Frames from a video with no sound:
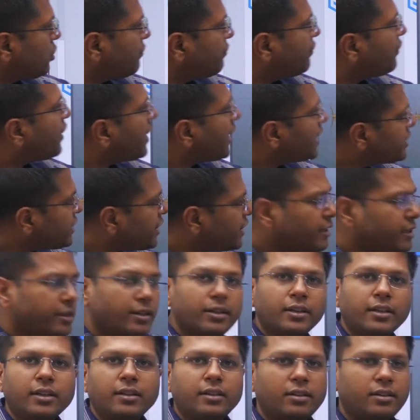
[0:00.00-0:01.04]
of dredging,
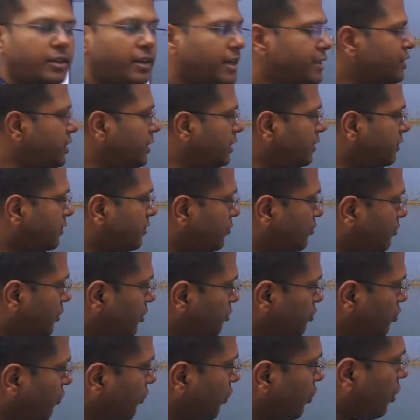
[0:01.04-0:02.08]
dredging,
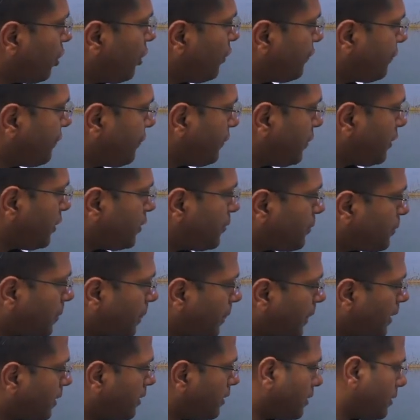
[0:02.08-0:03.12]
removal of uh,
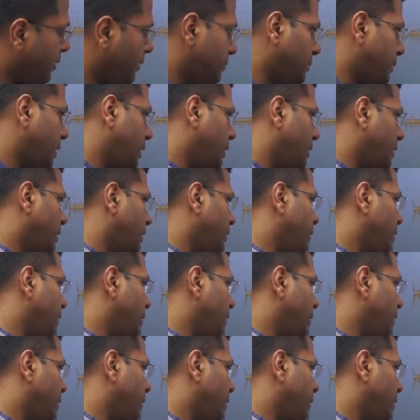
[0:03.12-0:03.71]
uh, the